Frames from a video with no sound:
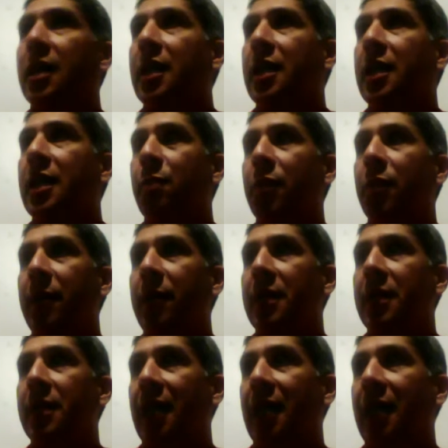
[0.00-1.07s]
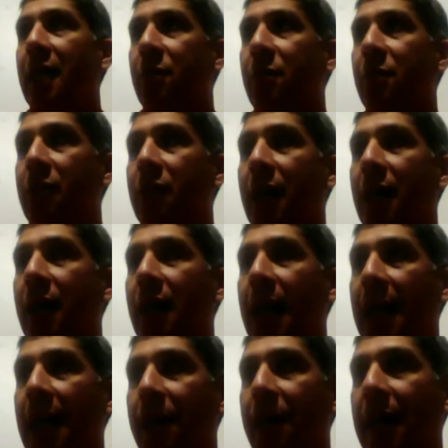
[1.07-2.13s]
He's pretty much at odds with
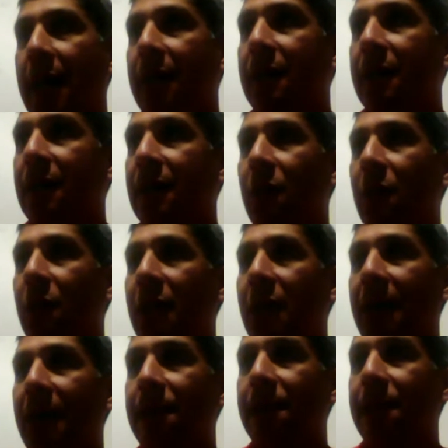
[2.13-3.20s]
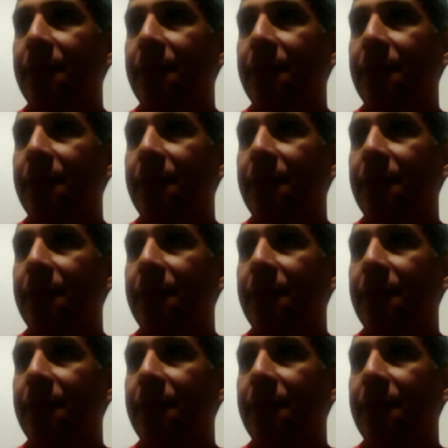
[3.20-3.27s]
Iron Man the whole time